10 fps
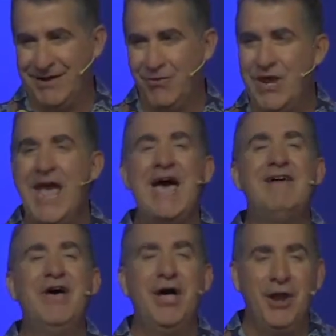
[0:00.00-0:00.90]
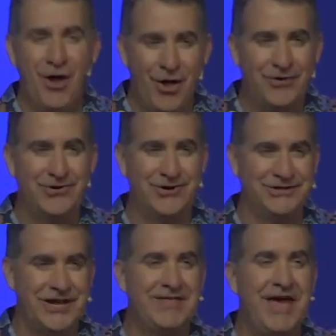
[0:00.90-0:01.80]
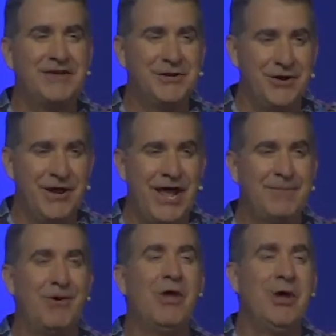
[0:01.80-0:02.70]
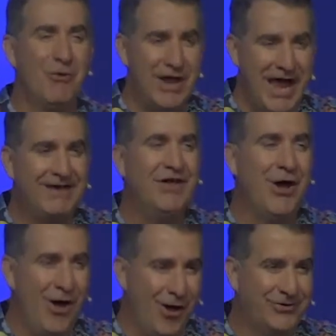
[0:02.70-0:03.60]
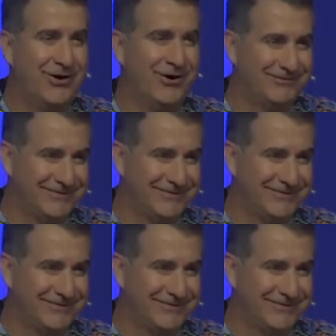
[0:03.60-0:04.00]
We have an altar. Say that to your neighbor. We have an altar.